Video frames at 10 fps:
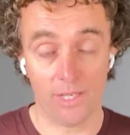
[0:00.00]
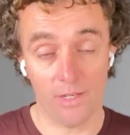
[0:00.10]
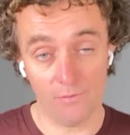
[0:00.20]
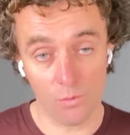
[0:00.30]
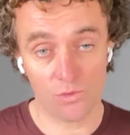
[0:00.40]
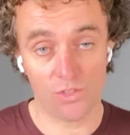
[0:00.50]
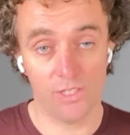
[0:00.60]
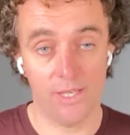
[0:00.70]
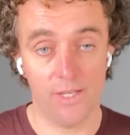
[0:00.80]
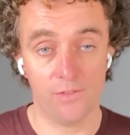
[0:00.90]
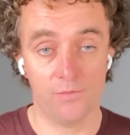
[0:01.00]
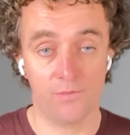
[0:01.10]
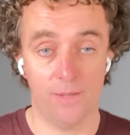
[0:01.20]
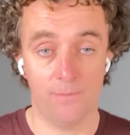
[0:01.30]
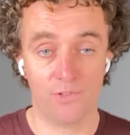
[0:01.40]
And unfortunately, as you've
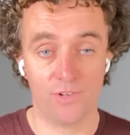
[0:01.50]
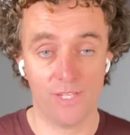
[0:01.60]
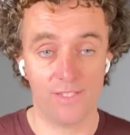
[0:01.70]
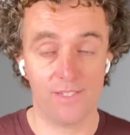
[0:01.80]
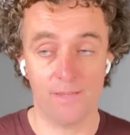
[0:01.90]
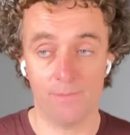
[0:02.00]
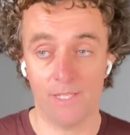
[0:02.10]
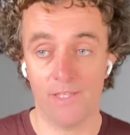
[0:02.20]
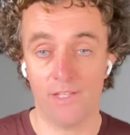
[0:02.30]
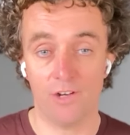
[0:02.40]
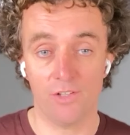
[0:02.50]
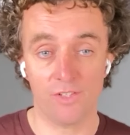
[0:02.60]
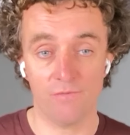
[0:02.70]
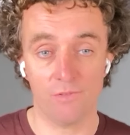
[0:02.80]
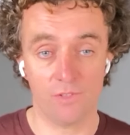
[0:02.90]
demonstrated today, mate, there are
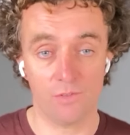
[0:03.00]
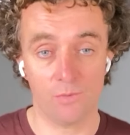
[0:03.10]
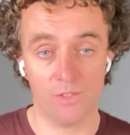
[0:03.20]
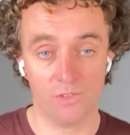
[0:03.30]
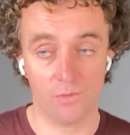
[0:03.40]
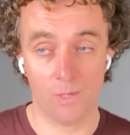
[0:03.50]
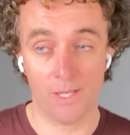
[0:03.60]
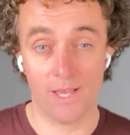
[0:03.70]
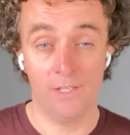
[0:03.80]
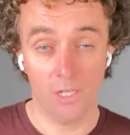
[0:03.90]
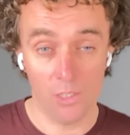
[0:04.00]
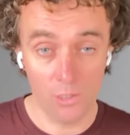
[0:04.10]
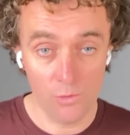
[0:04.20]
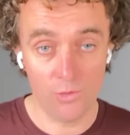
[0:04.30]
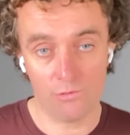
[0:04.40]
several situations where that
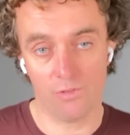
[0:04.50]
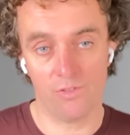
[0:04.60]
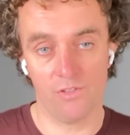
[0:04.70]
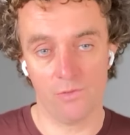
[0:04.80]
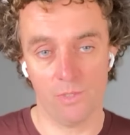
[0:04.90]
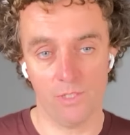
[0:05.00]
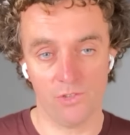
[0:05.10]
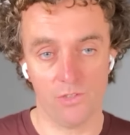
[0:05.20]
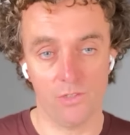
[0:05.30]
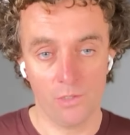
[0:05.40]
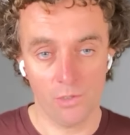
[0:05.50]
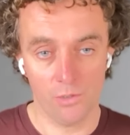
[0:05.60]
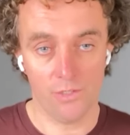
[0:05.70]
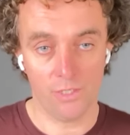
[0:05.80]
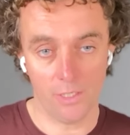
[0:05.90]
ludicrous situation
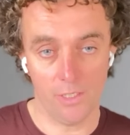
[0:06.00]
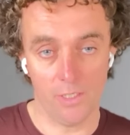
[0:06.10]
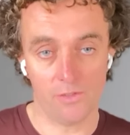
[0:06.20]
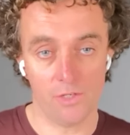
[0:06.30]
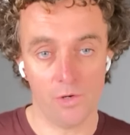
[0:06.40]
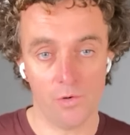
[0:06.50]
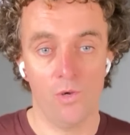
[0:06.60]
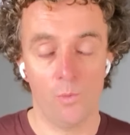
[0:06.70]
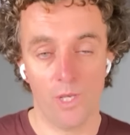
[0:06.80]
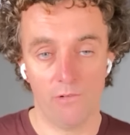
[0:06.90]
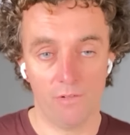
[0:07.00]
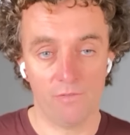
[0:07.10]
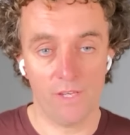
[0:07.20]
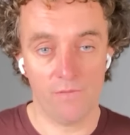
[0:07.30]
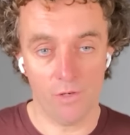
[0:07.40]
could occur. So we are in
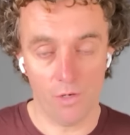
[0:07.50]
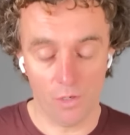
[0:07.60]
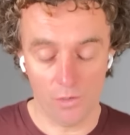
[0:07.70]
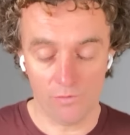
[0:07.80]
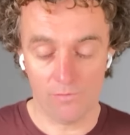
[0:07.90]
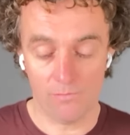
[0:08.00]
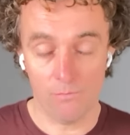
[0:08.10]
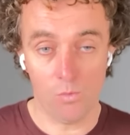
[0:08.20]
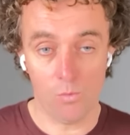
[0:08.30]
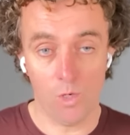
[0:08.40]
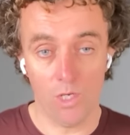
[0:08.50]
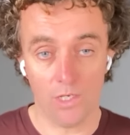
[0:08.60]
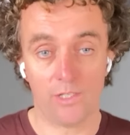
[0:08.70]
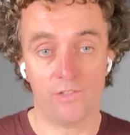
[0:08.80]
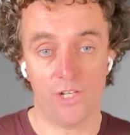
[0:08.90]
favor of more
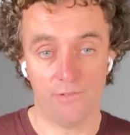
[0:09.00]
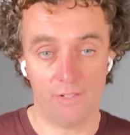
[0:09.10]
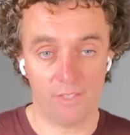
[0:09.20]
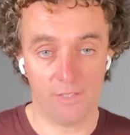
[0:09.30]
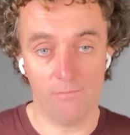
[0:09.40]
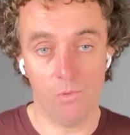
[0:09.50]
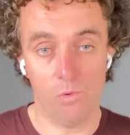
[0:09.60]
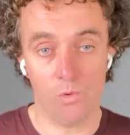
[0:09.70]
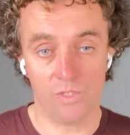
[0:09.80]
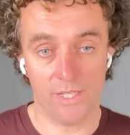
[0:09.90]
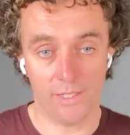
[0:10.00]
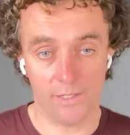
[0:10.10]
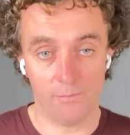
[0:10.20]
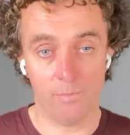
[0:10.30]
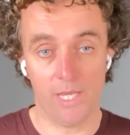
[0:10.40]
work generating more
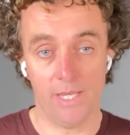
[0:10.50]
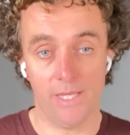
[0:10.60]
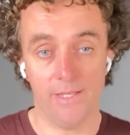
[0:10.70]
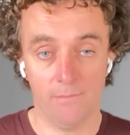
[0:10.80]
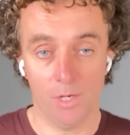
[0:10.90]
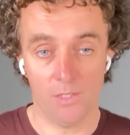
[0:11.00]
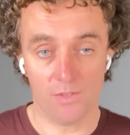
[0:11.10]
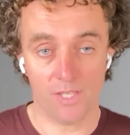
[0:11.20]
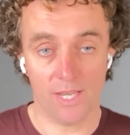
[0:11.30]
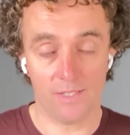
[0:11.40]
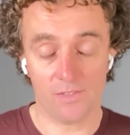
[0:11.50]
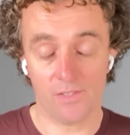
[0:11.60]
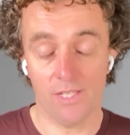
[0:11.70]
take-home pay minus tax.